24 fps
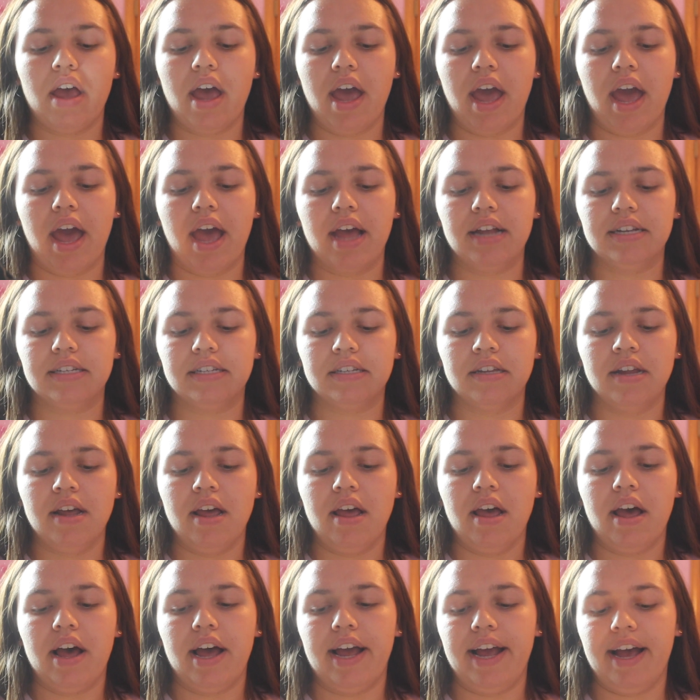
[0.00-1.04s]
and
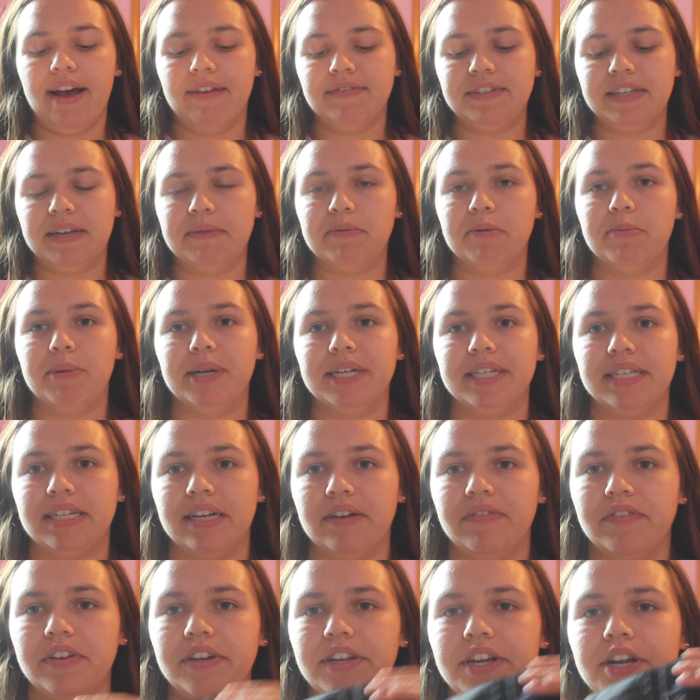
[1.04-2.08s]
I have some of my
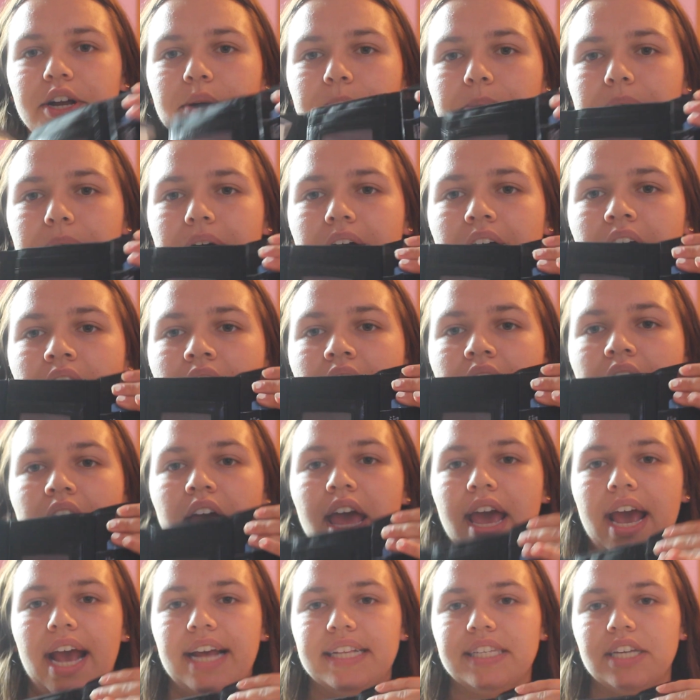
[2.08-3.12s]
stuff in here, but
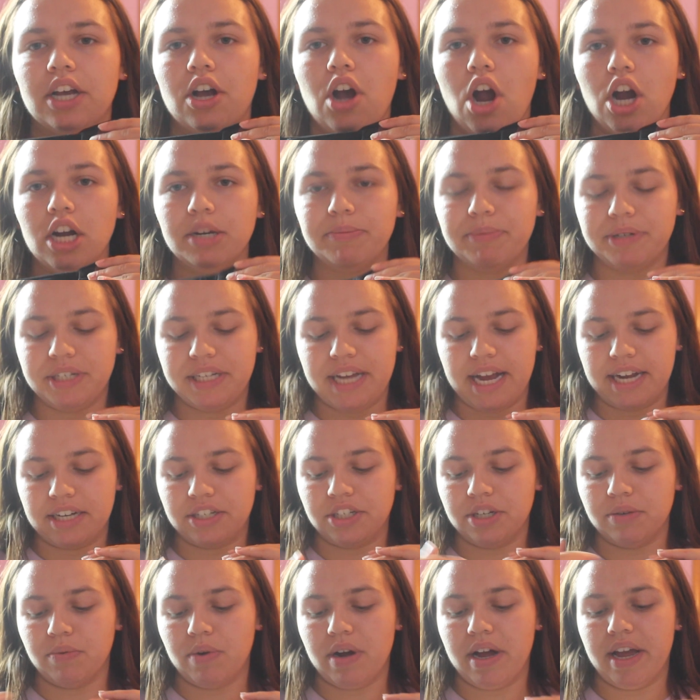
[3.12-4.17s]
it's a card
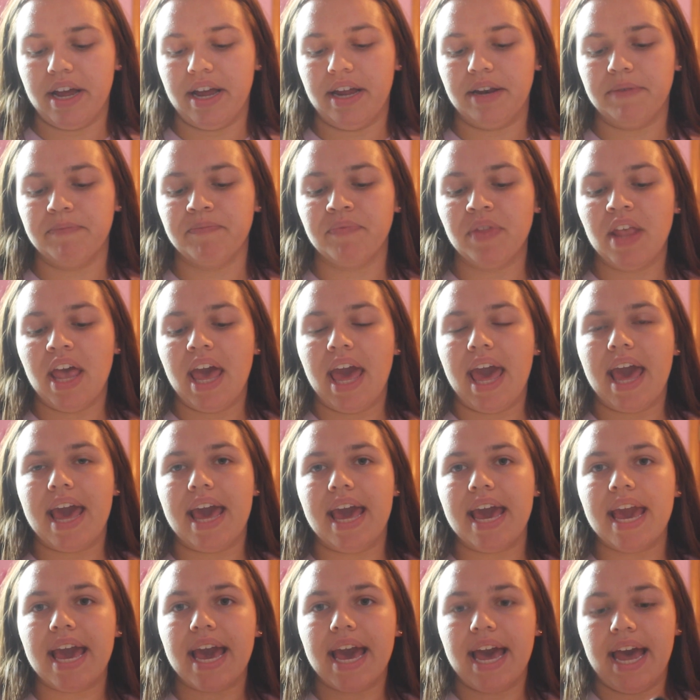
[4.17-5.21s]
protector one,
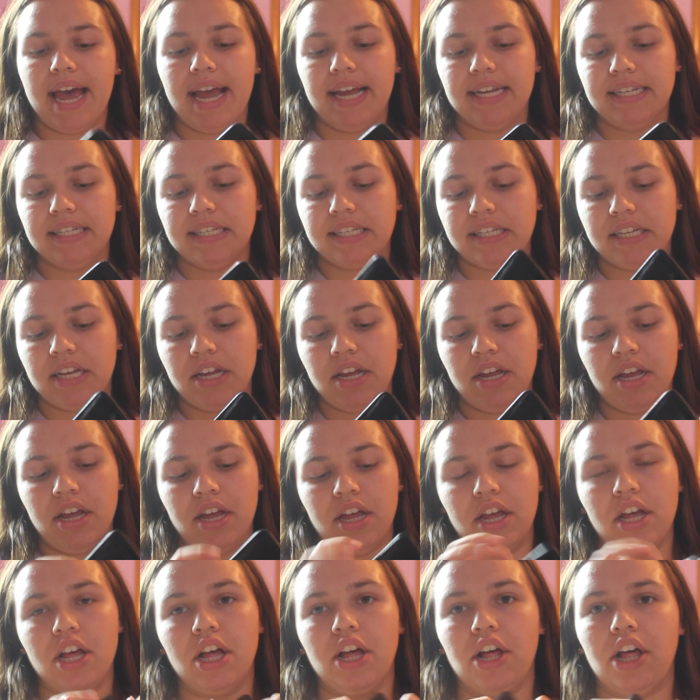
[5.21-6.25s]
and
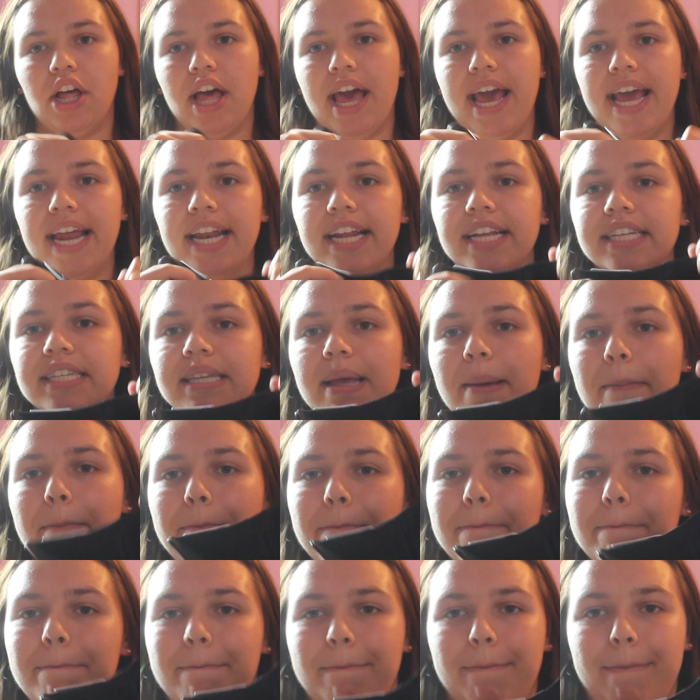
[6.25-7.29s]
it is
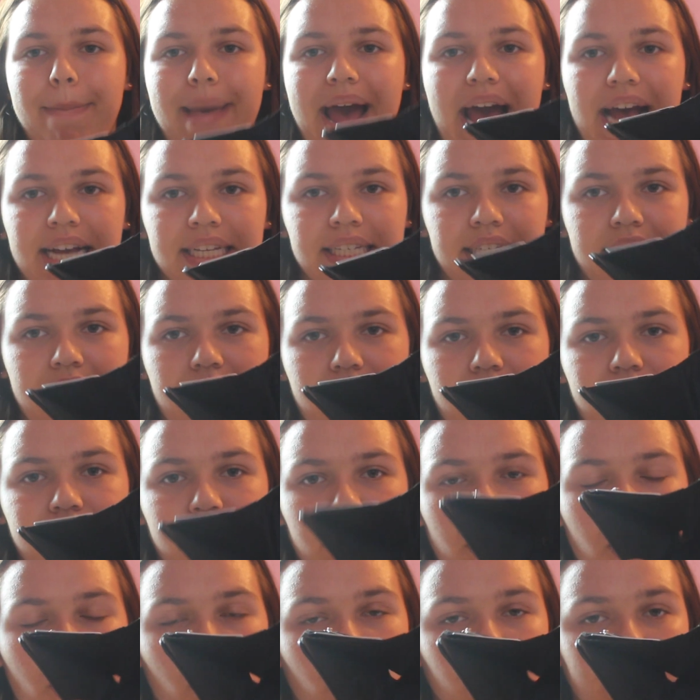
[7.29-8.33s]
massive
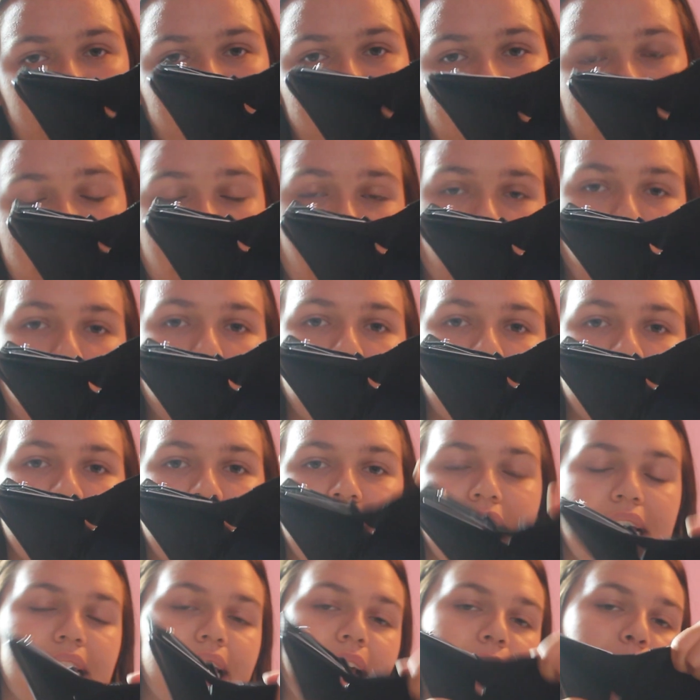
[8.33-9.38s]
to hold bills.
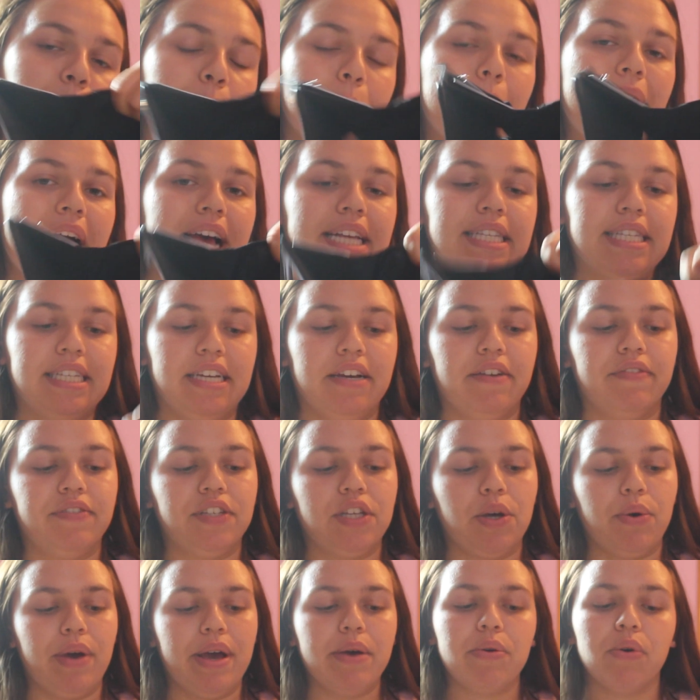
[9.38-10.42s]
Like, massive.
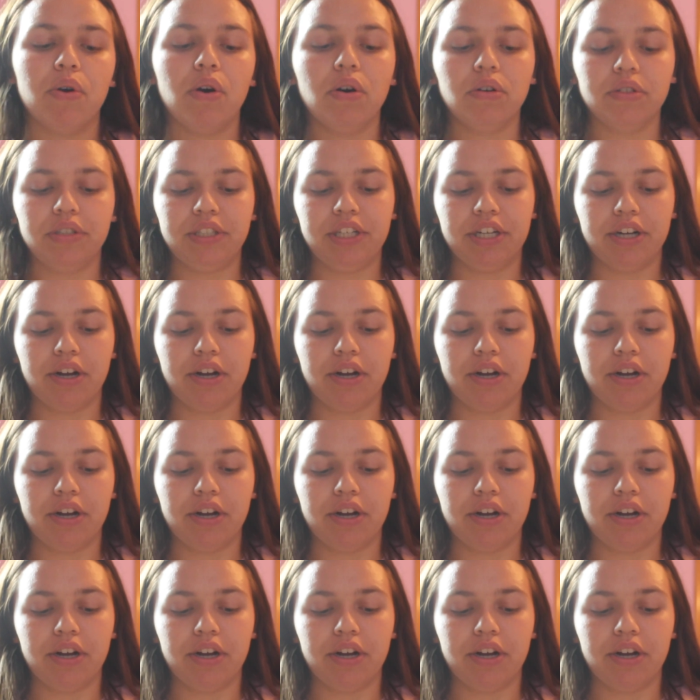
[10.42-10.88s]
So it will hold